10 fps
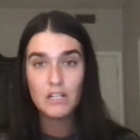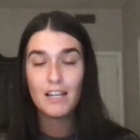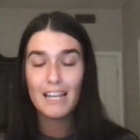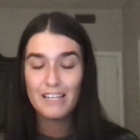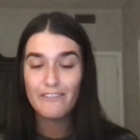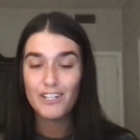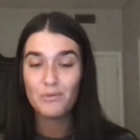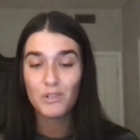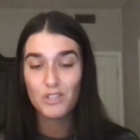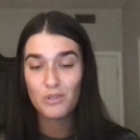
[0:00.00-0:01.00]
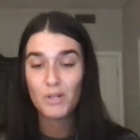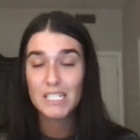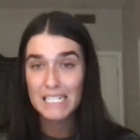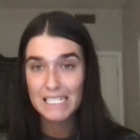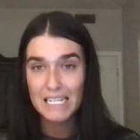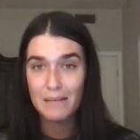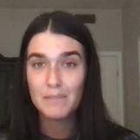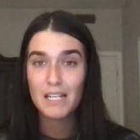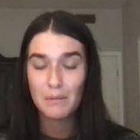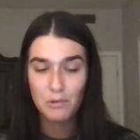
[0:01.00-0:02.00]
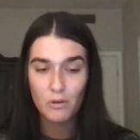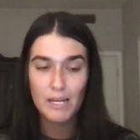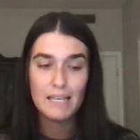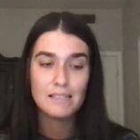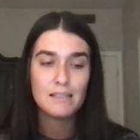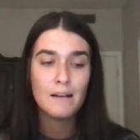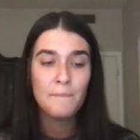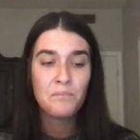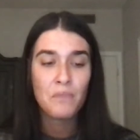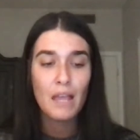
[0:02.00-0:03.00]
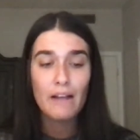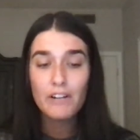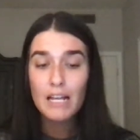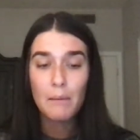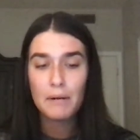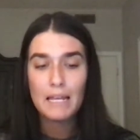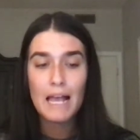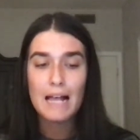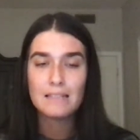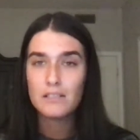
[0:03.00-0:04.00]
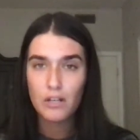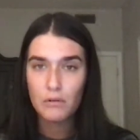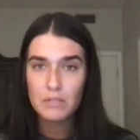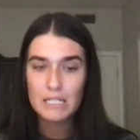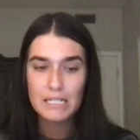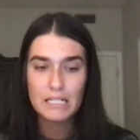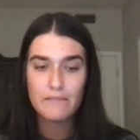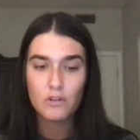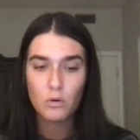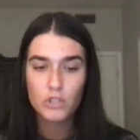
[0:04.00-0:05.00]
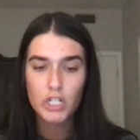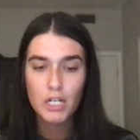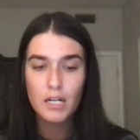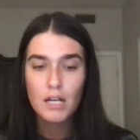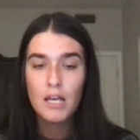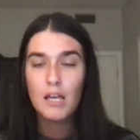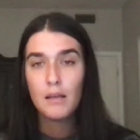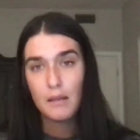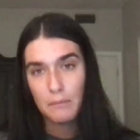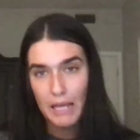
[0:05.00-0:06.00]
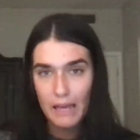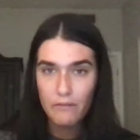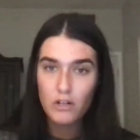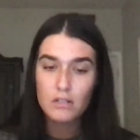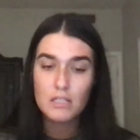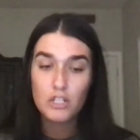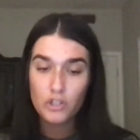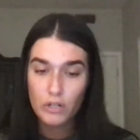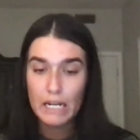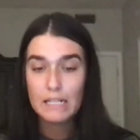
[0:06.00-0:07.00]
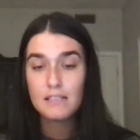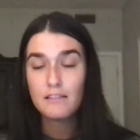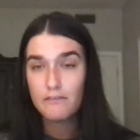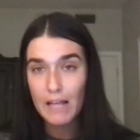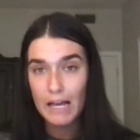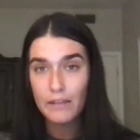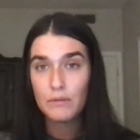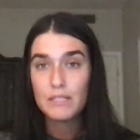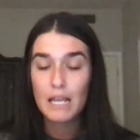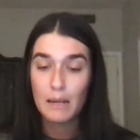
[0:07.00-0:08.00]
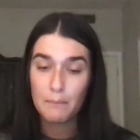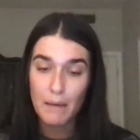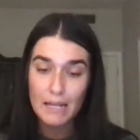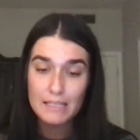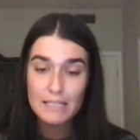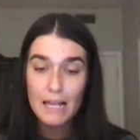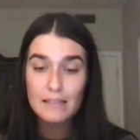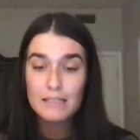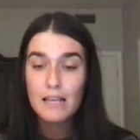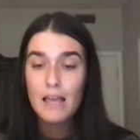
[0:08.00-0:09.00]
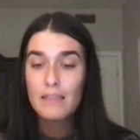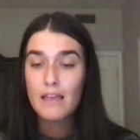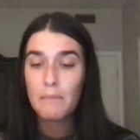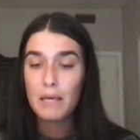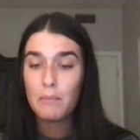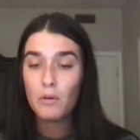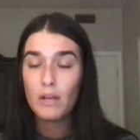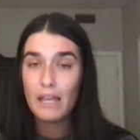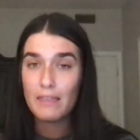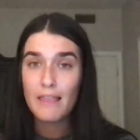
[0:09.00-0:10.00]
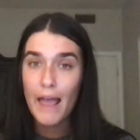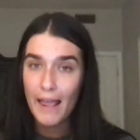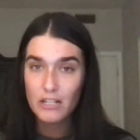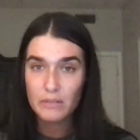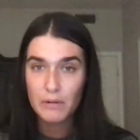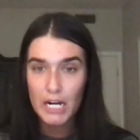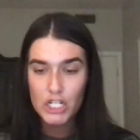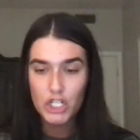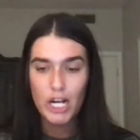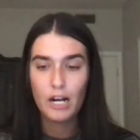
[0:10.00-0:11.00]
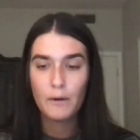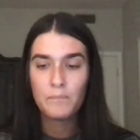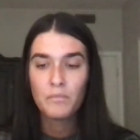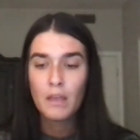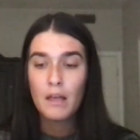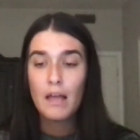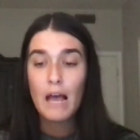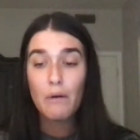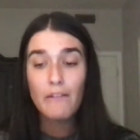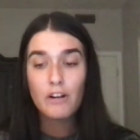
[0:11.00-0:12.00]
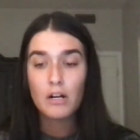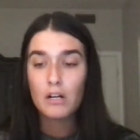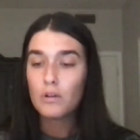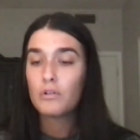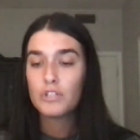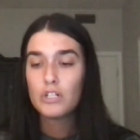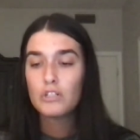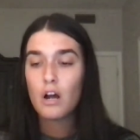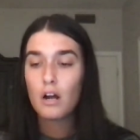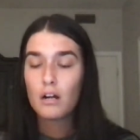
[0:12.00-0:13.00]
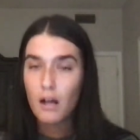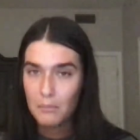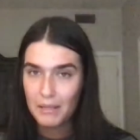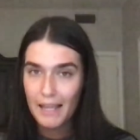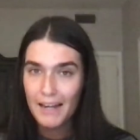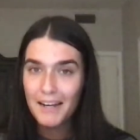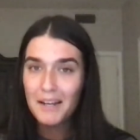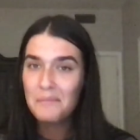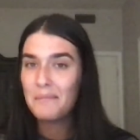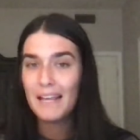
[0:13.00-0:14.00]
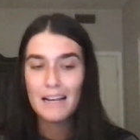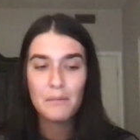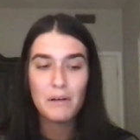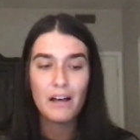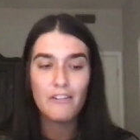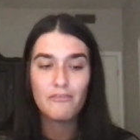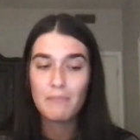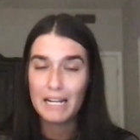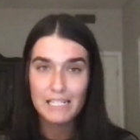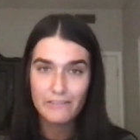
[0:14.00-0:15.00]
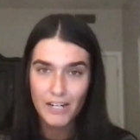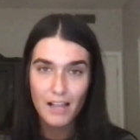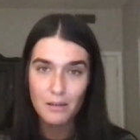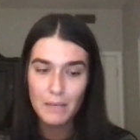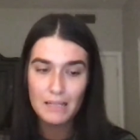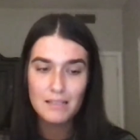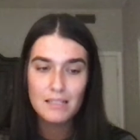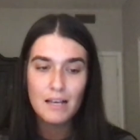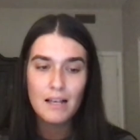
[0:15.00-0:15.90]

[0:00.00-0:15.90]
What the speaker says: individual stores and teams and employees. Every company has its own distinctive culture and behaviors, traits, values, and mindsets that people in that enterprise share. However, cultures are complicated, made up of many different elements.